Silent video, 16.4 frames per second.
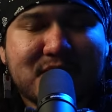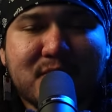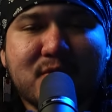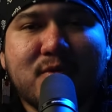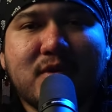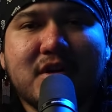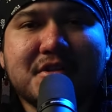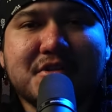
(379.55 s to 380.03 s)
so we
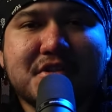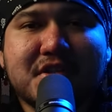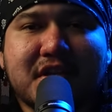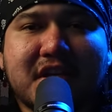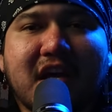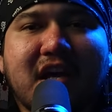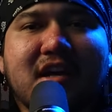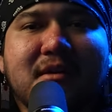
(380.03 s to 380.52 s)
watch the
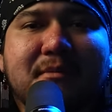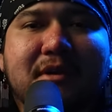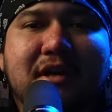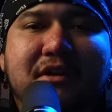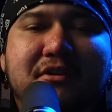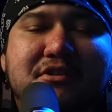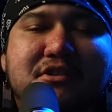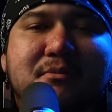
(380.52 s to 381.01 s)
game and
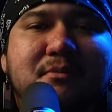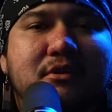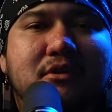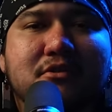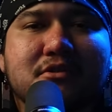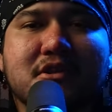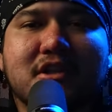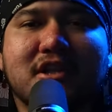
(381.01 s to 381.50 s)
hear some of
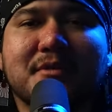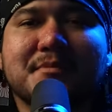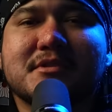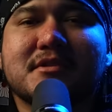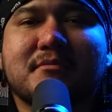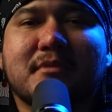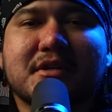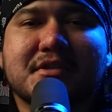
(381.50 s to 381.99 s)
those
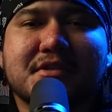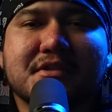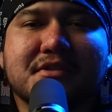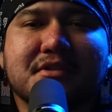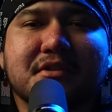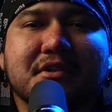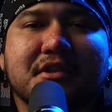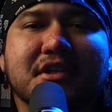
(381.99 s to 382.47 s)
clips of my
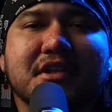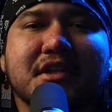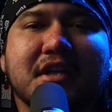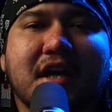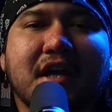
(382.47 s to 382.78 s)
sister kicking